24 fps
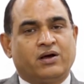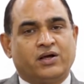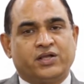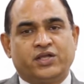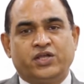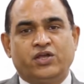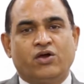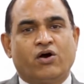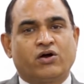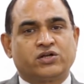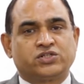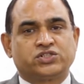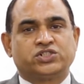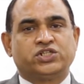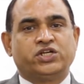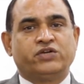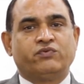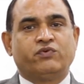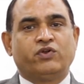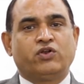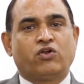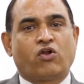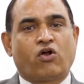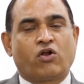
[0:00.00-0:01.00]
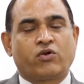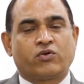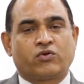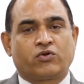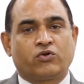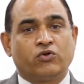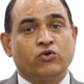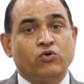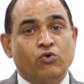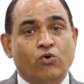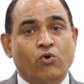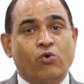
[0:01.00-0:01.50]
He or she will not
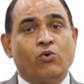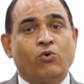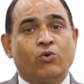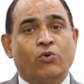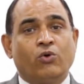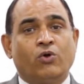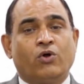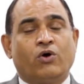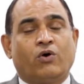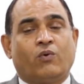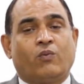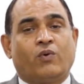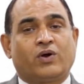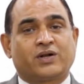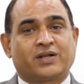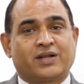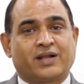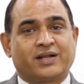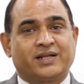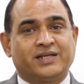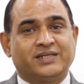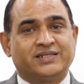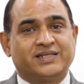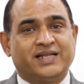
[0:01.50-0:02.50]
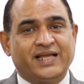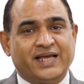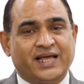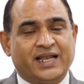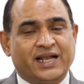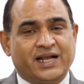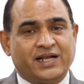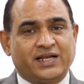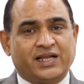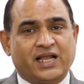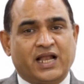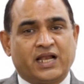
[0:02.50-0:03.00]
know what are his legal
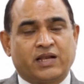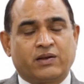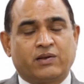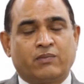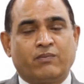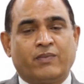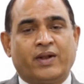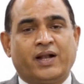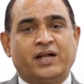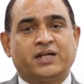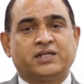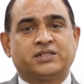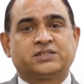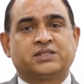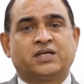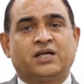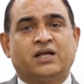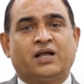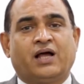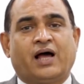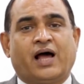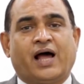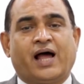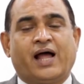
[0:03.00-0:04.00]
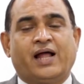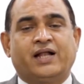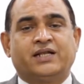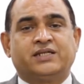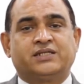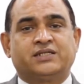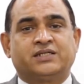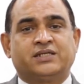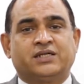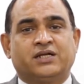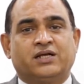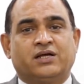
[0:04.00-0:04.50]
entitlements, and
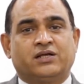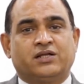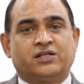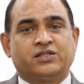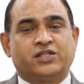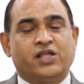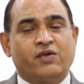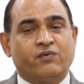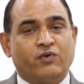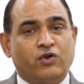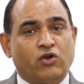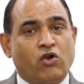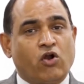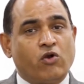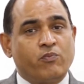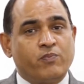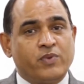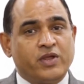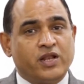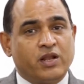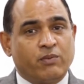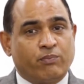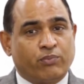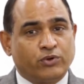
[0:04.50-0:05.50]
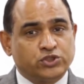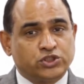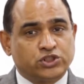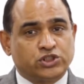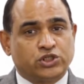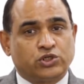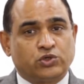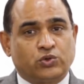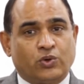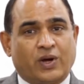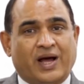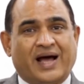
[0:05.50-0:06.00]
they will not be in a
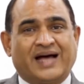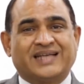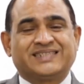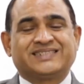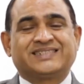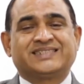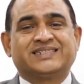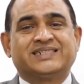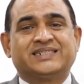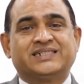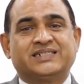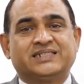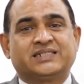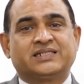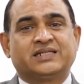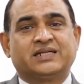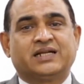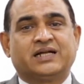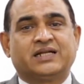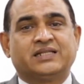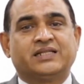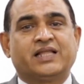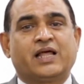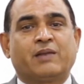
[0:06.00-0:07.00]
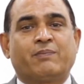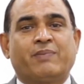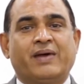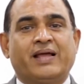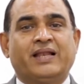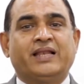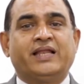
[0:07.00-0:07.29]
position to assert, thereby